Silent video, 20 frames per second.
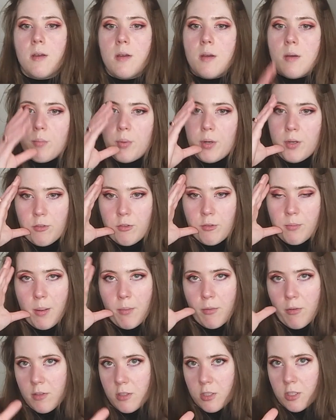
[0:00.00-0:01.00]
But
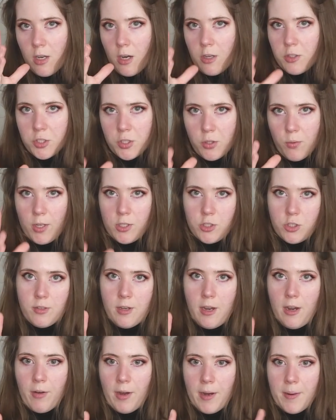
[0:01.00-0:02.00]
remember our discussion question
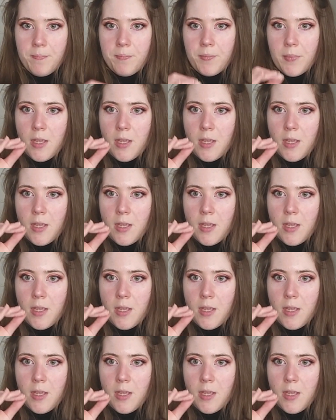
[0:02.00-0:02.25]
now, right?